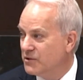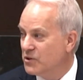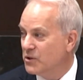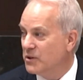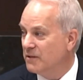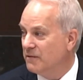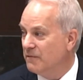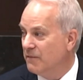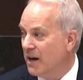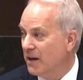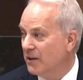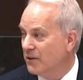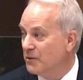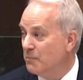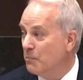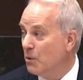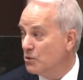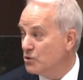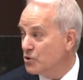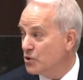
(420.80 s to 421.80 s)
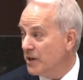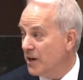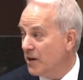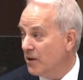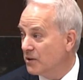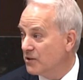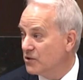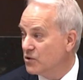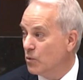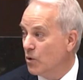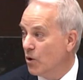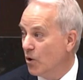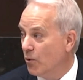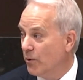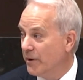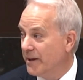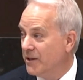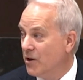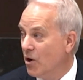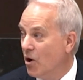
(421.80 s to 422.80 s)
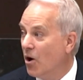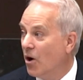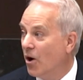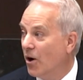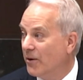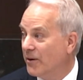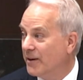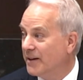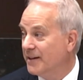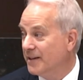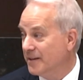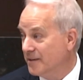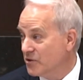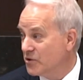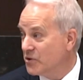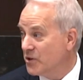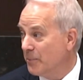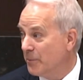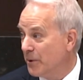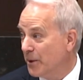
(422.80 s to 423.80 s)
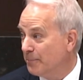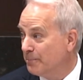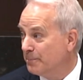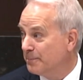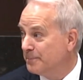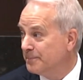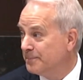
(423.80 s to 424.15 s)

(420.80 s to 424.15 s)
it's an invalid motion now because we already are in summer.